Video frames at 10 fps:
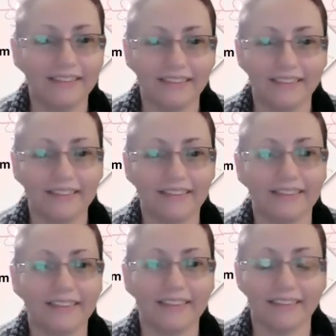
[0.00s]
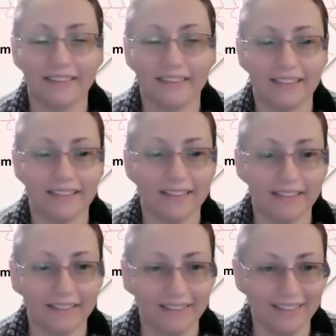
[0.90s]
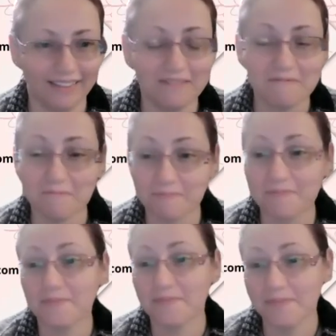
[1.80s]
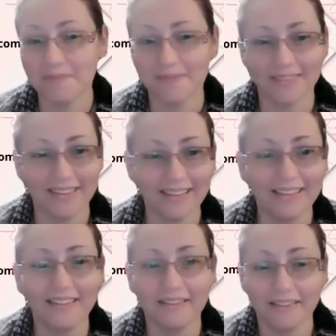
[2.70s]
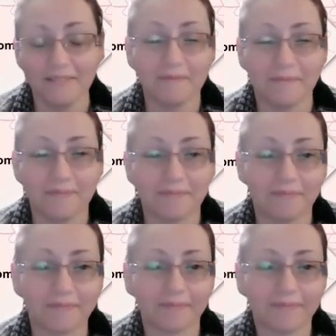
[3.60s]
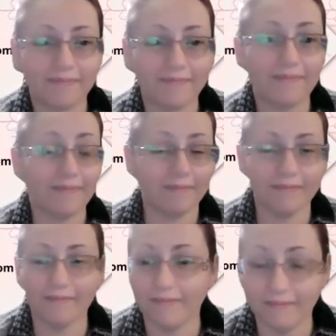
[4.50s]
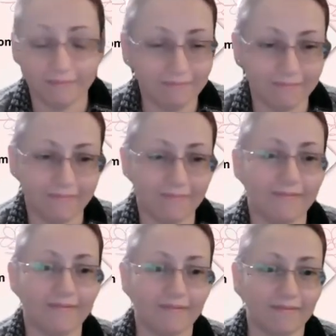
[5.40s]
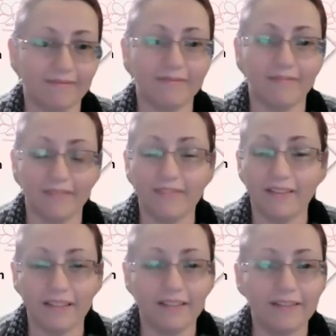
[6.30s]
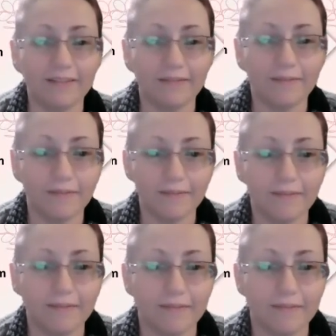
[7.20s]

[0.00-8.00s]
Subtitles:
(not speaking)